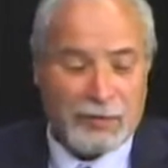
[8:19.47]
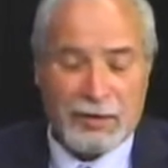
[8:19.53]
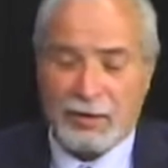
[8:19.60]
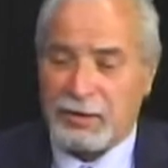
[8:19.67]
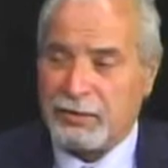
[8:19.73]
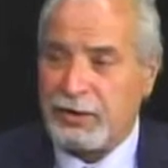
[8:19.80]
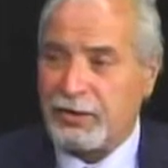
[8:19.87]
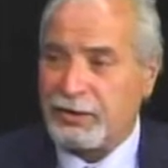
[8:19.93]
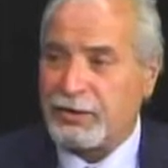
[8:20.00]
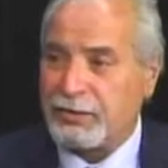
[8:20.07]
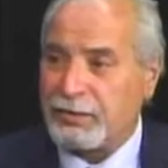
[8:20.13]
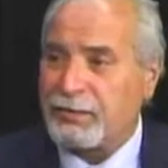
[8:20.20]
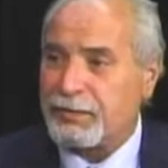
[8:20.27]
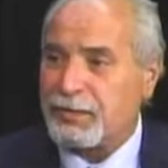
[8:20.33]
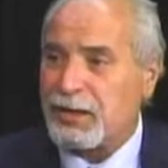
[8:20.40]
Now, there are
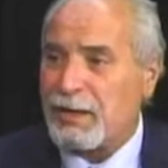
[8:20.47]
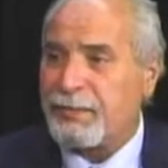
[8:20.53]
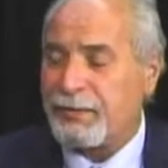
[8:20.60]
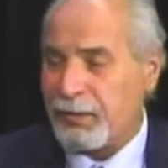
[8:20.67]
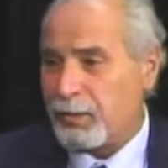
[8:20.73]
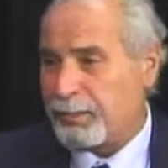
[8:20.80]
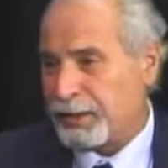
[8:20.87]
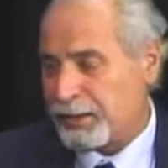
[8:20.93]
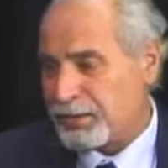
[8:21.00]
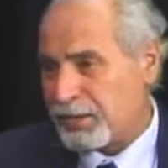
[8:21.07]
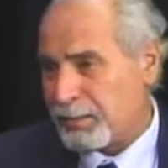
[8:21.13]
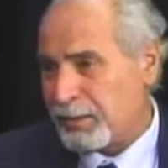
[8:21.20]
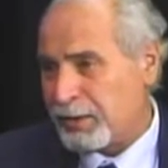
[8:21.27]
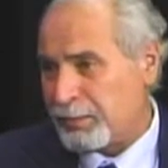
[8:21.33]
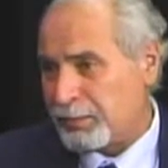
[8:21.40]
different type of opiates
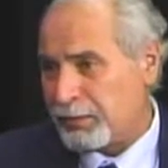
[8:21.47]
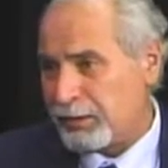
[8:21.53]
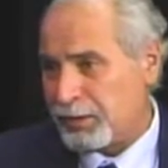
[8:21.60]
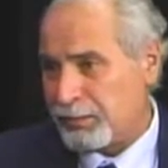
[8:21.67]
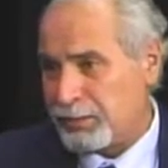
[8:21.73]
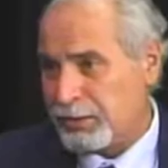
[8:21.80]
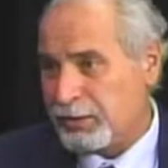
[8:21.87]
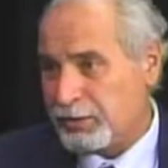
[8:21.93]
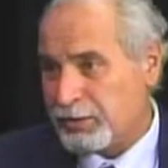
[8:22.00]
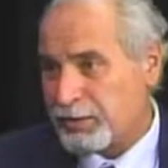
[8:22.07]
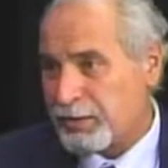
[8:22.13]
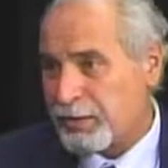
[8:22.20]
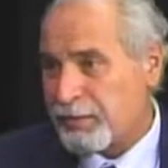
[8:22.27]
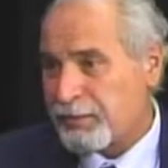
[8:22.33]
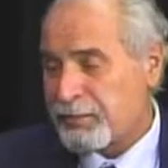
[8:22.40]
that people abuse,
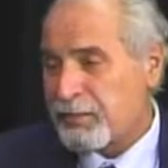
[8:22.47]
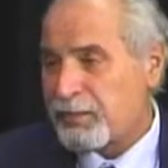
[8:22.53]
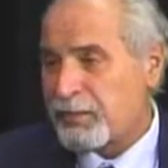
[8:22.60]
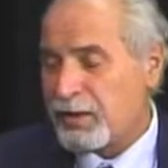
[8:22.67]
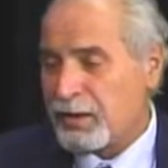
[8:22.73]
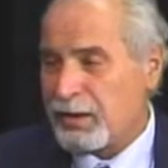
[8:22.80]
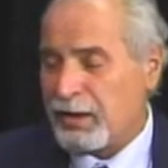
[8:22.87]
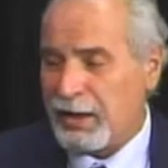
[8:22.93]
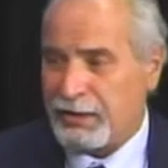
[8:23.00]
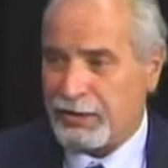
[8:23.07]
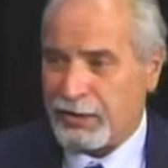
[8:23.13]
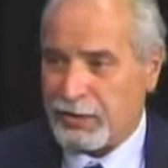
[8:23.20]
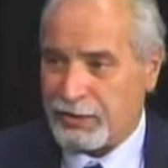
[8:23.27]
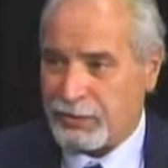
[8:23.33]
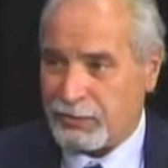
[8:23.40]
and
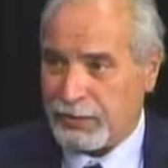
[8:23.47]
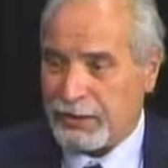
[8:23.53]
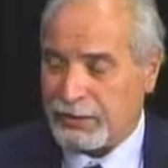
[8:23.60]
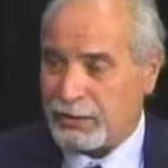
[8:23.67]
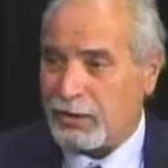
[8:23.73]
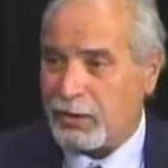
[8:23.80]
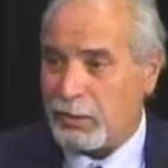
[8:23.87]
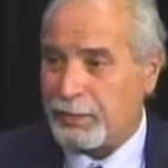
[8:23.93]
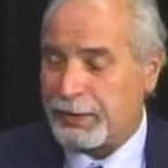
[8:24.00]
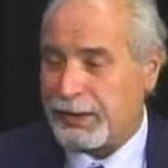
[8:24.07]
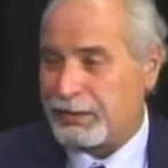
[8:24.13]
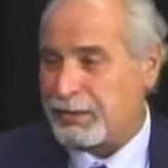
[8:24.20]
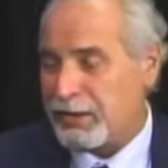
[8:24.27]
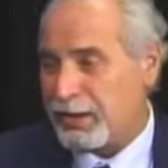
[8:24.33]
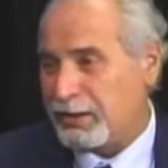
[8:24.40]
there are street
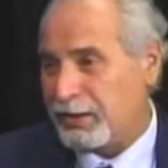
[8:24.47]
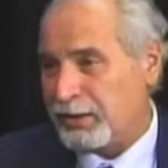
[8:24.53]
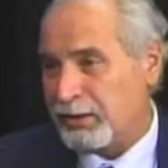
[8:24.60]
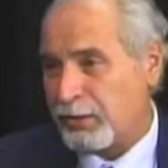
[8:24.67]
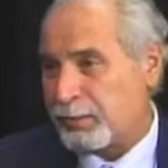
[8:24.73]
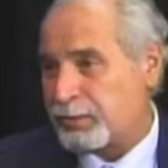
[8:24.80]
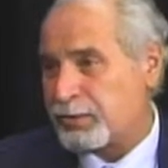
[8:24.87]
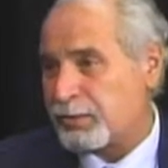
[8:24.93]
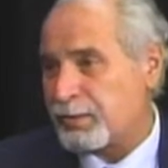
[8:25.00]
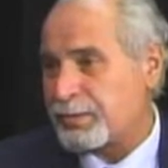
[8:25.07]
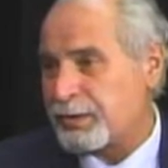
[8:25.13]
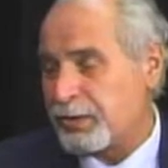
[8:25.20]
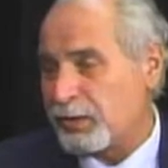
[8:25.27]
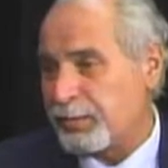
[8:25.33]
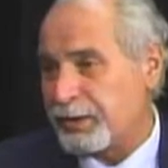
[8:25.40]
opiates, and then there are
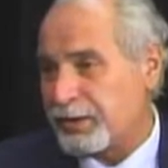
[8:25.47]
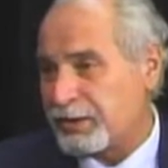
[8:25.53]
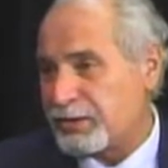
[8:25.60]
prescription opiates.